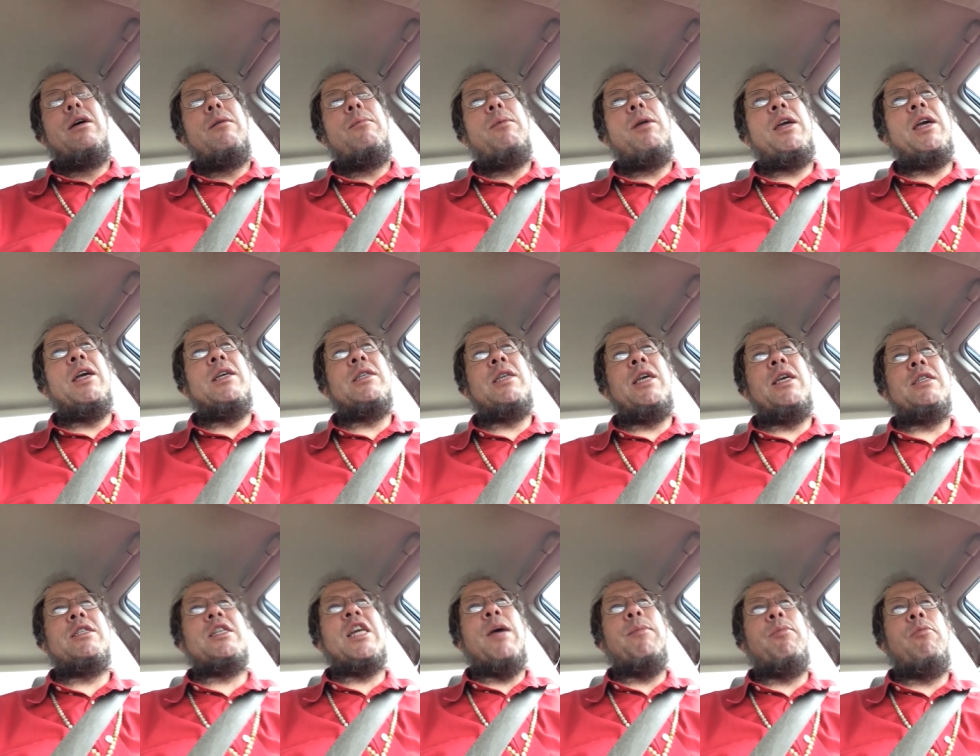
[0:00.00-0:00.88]
because
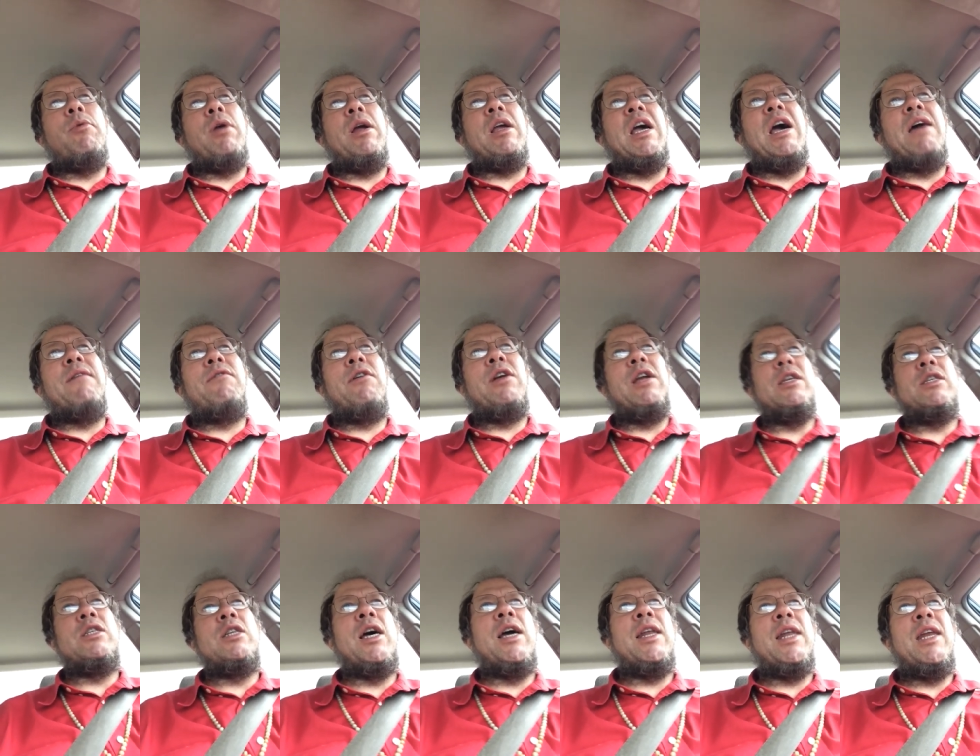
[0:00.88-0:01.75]
his type of recovery
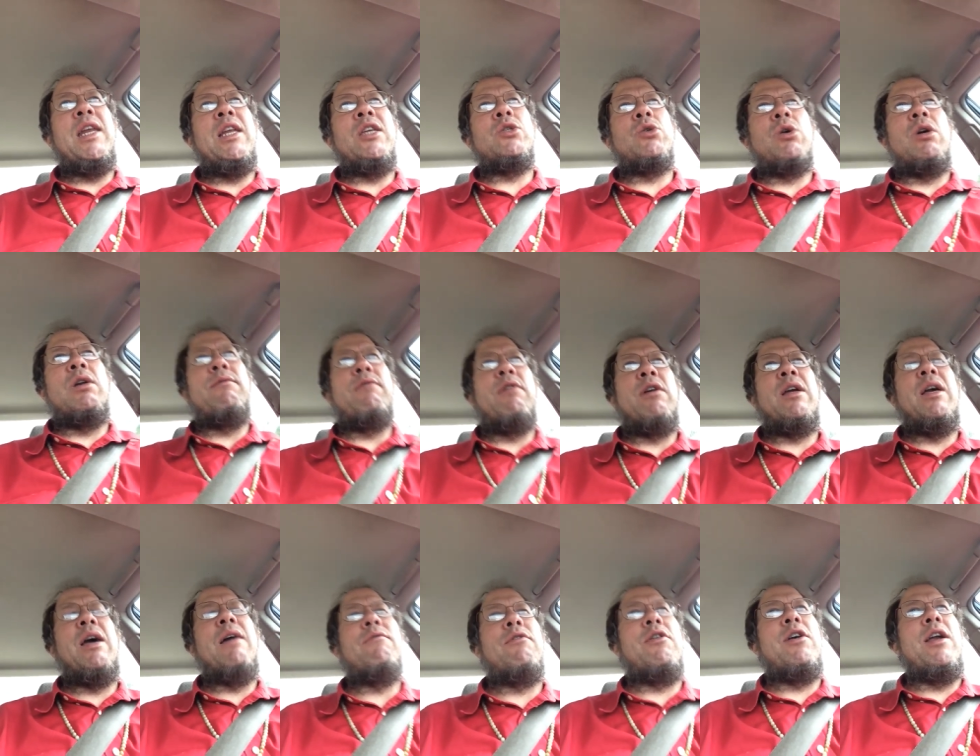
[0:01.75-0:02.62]
is not any sort of
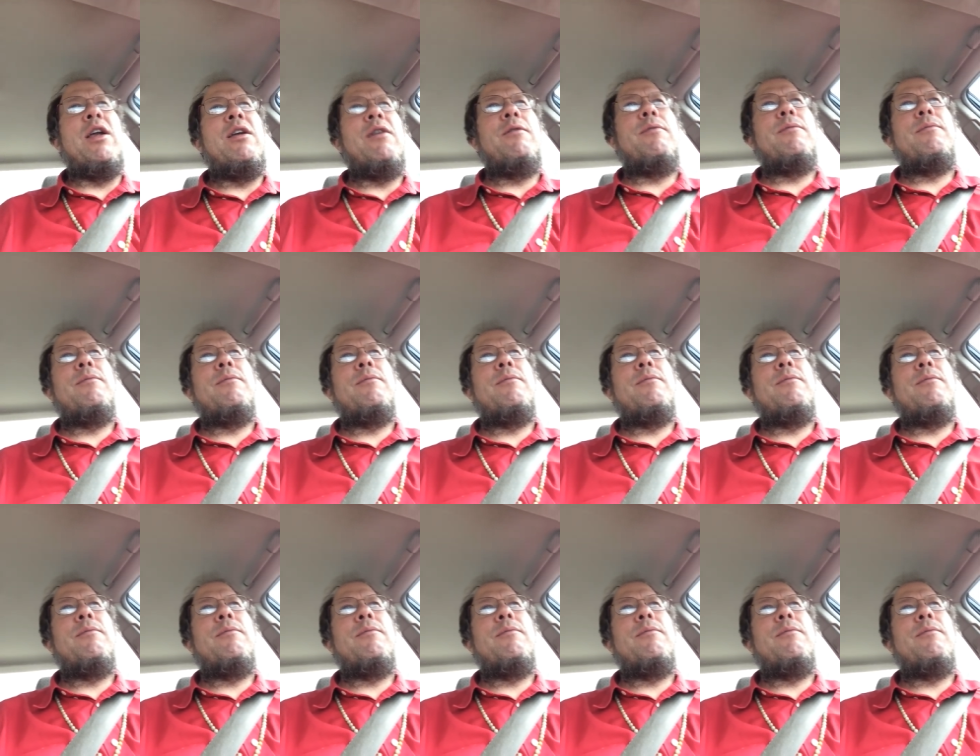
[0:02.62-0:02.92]
recovery.